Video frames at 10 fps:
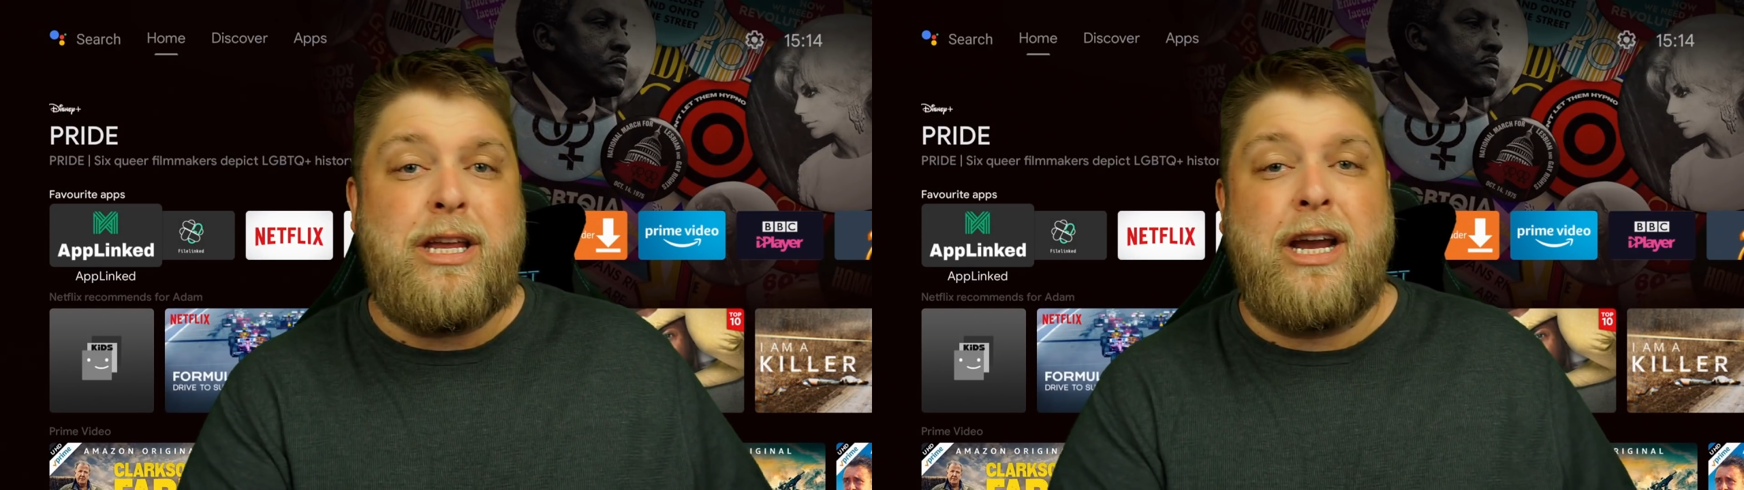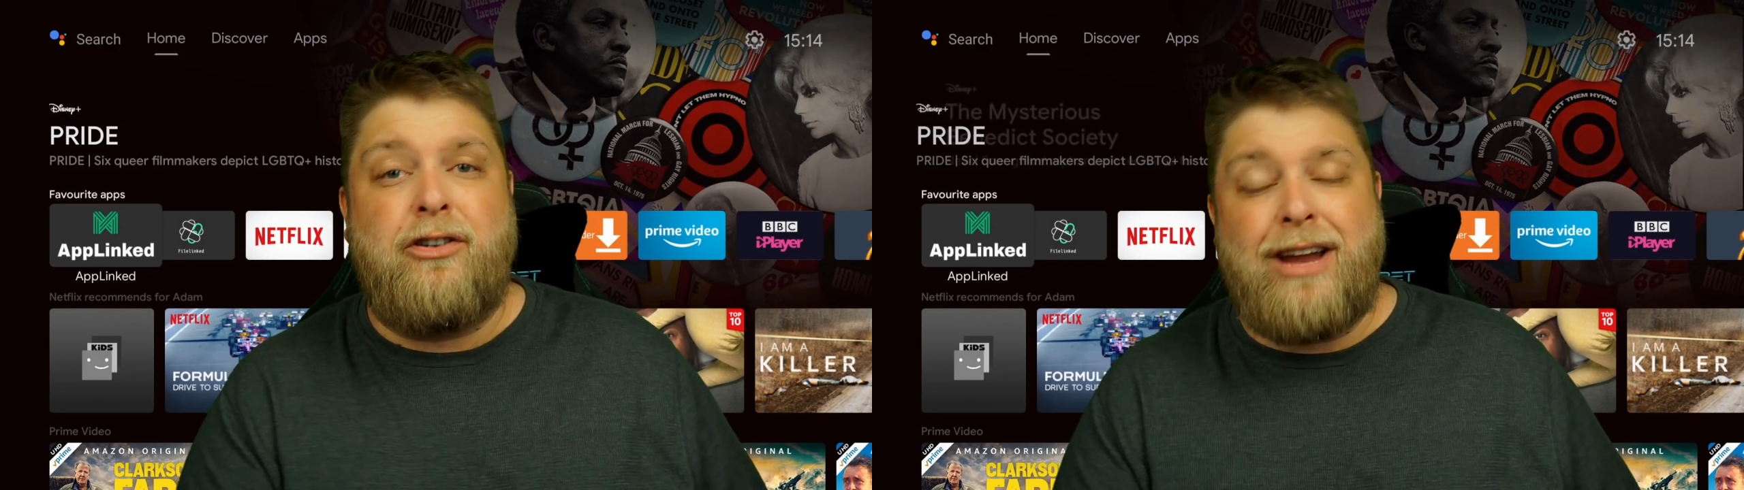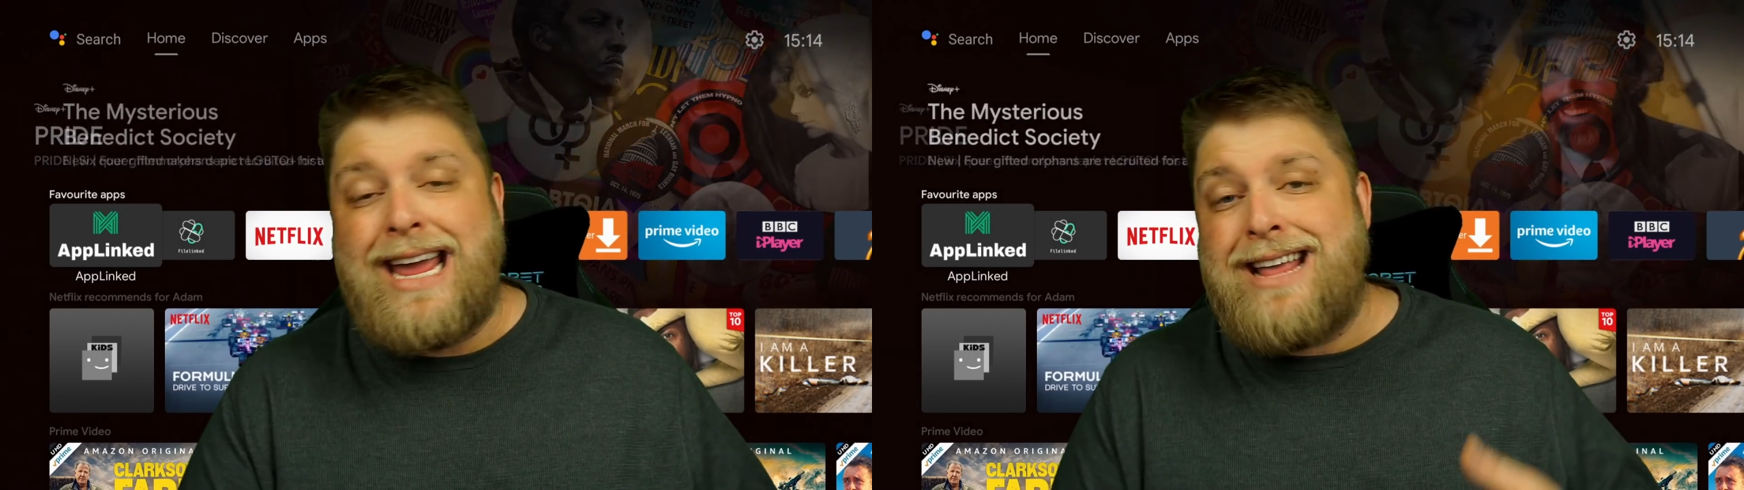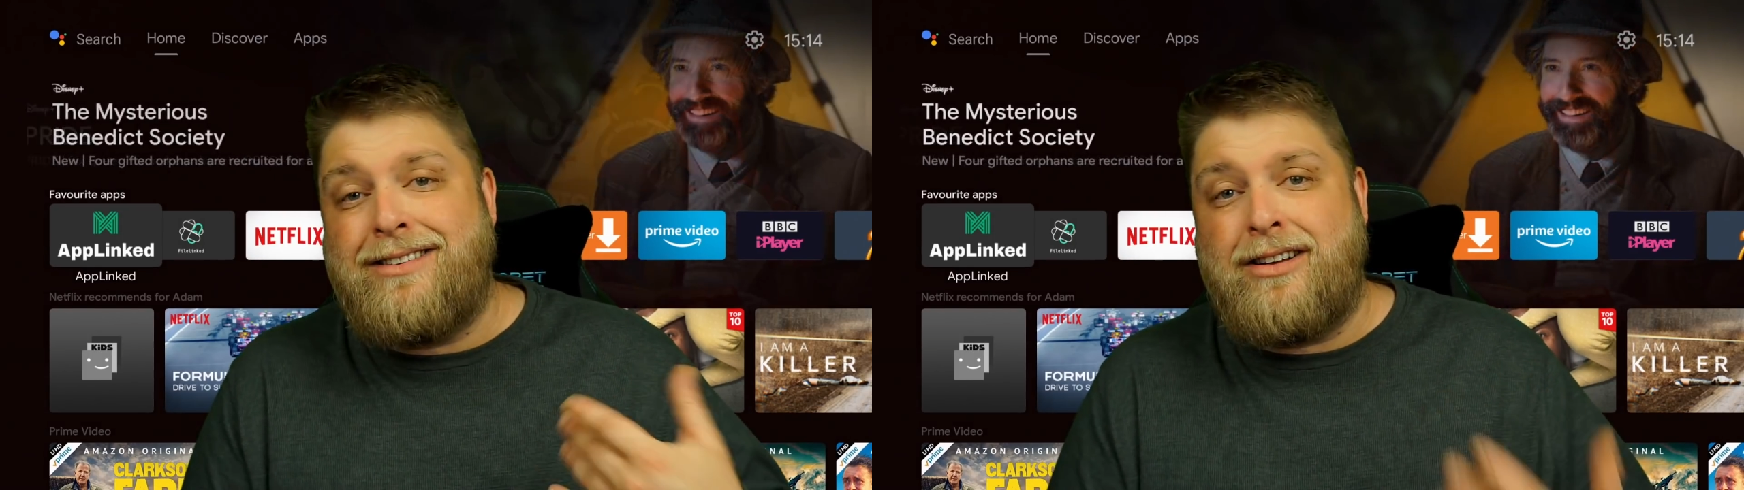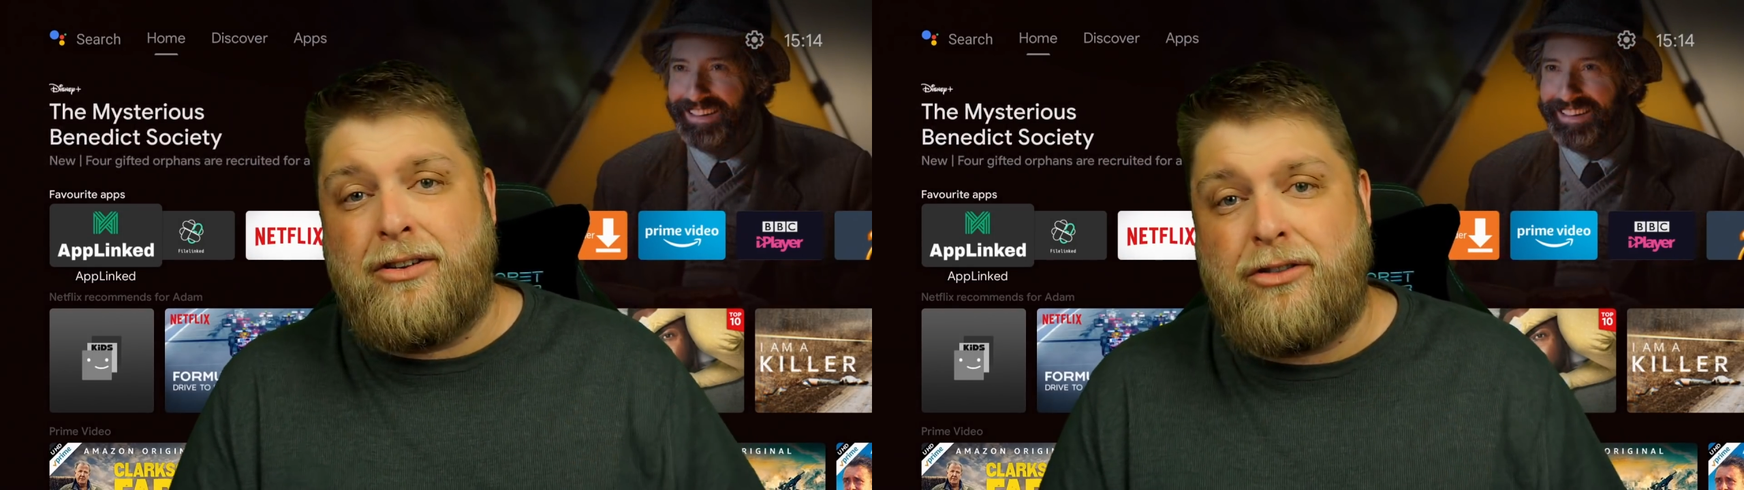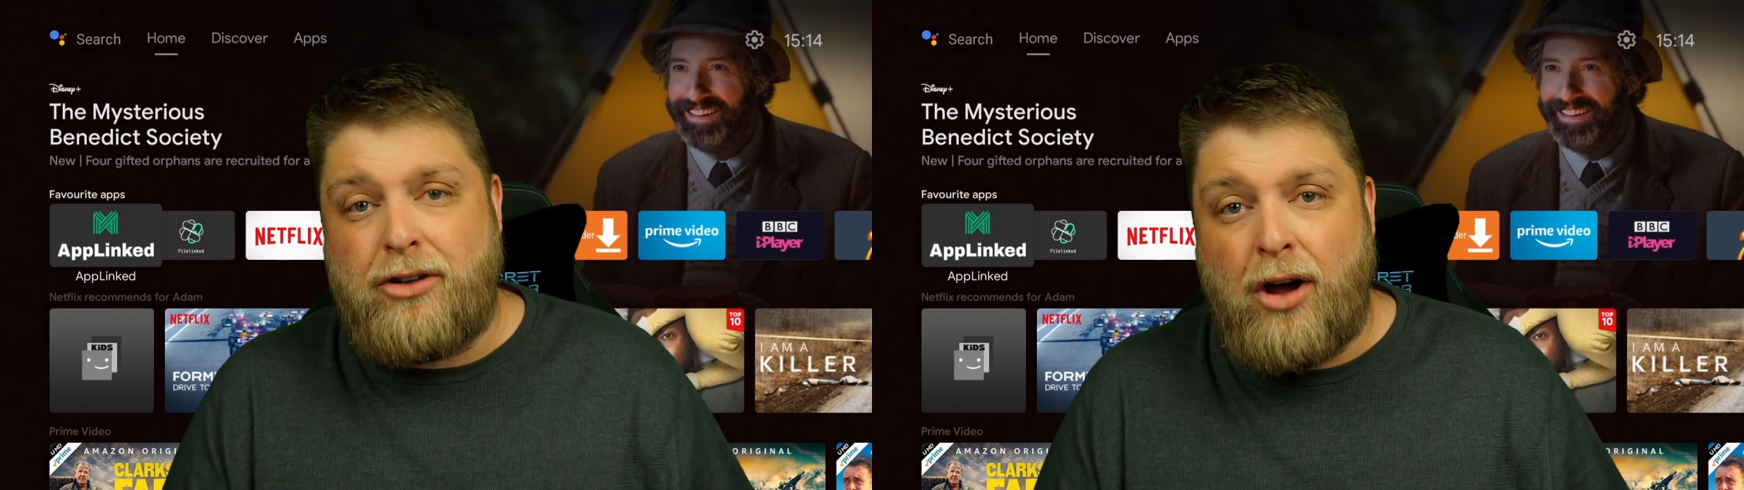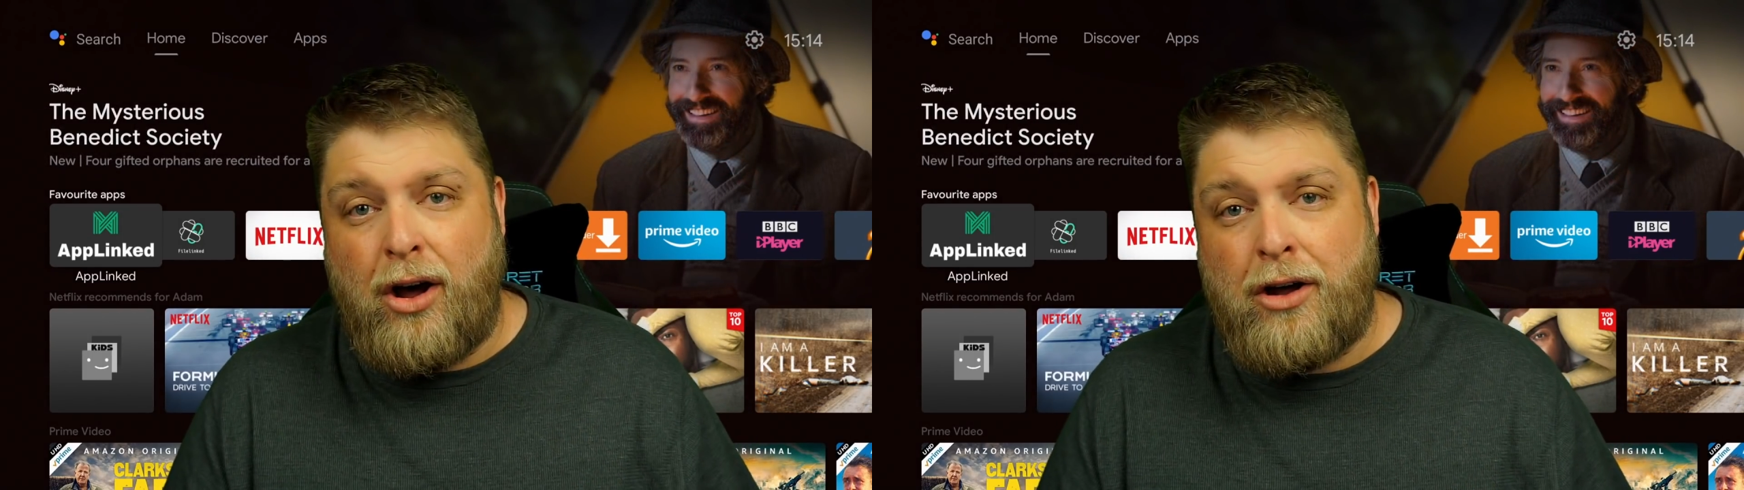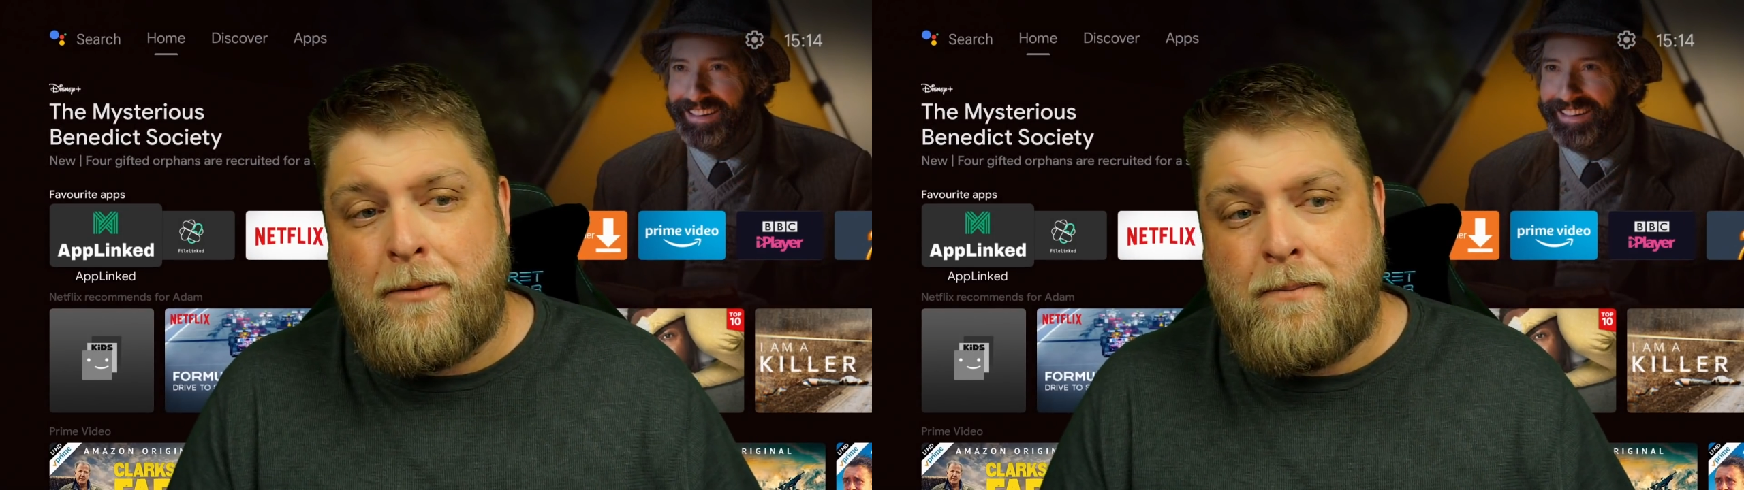when you're creating a
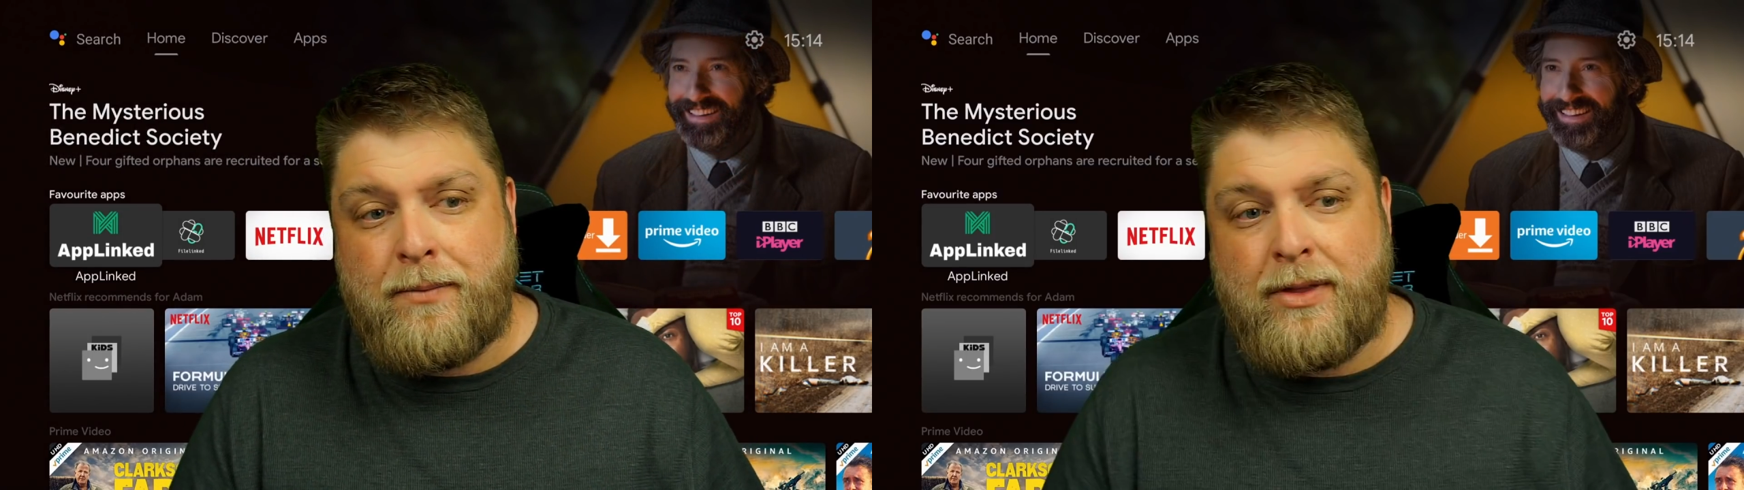store,